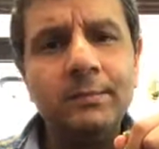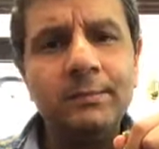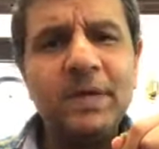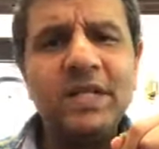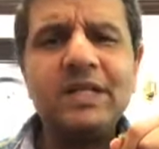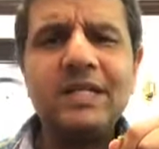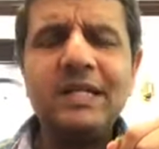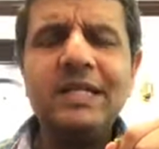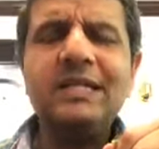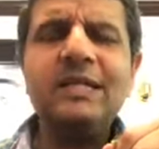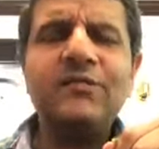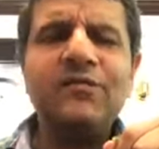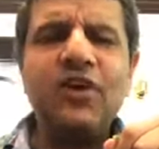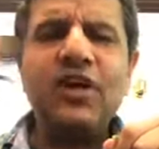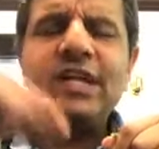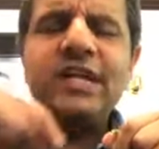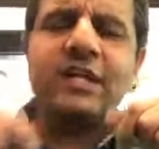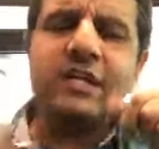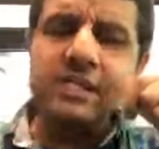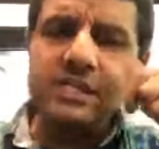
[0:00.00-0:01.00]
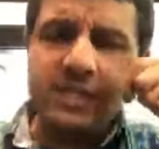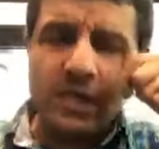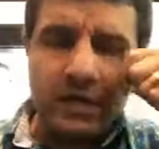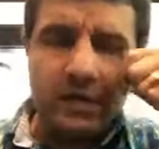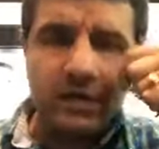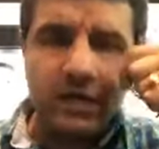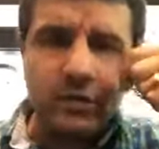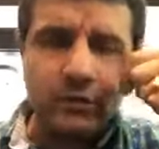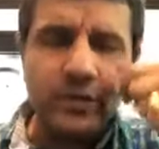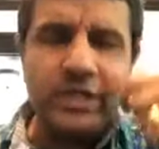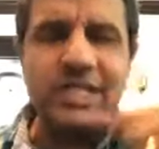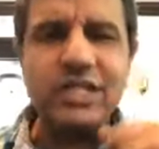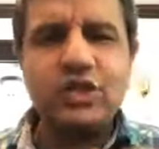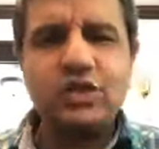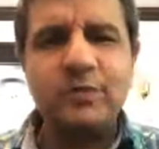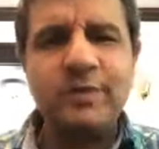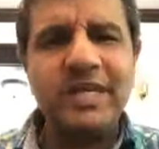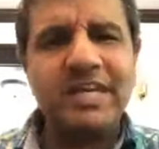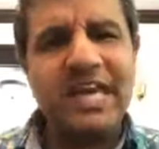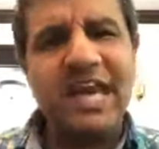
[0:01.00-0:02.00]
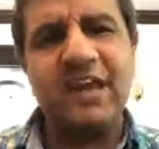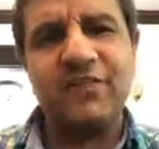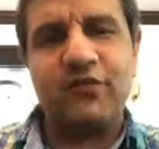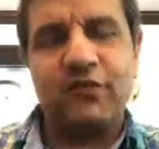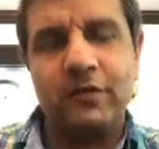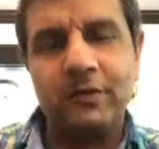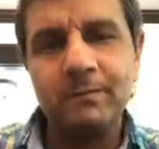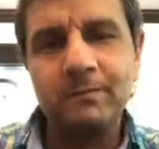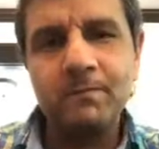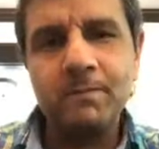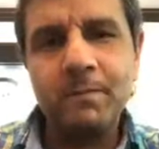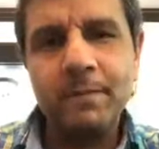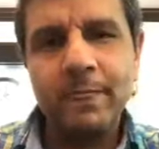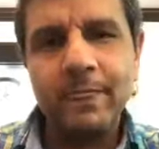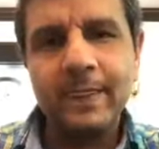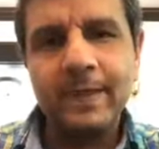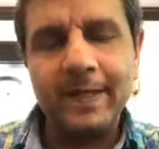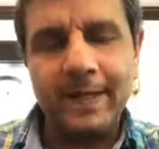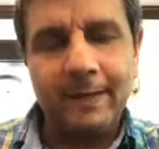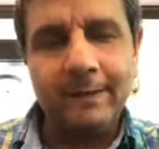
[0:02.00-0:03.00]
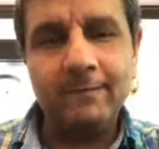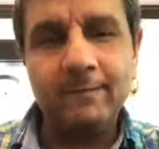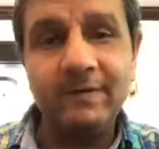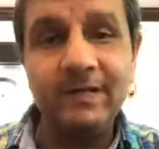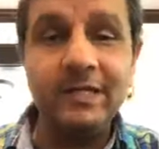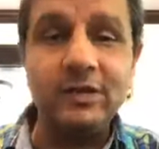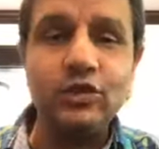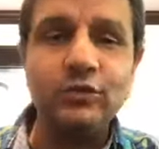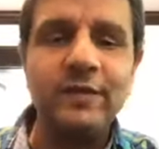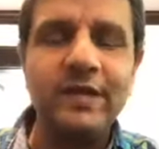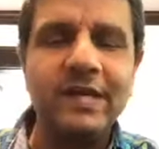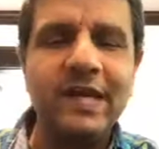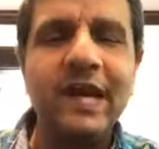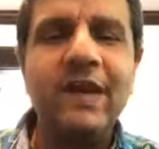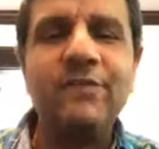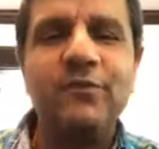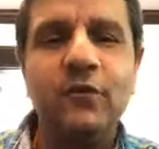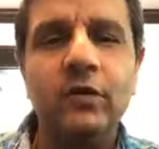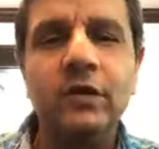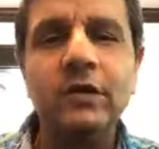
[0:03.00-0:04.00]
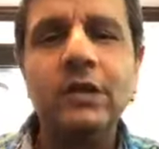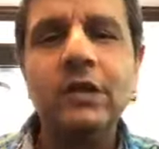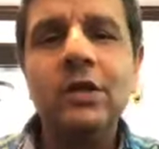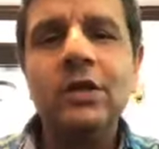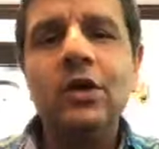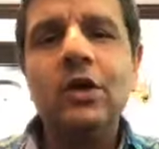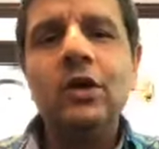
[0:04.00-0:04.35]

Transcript: But in the vertical circle, we need to be careful, right? We need to be careful.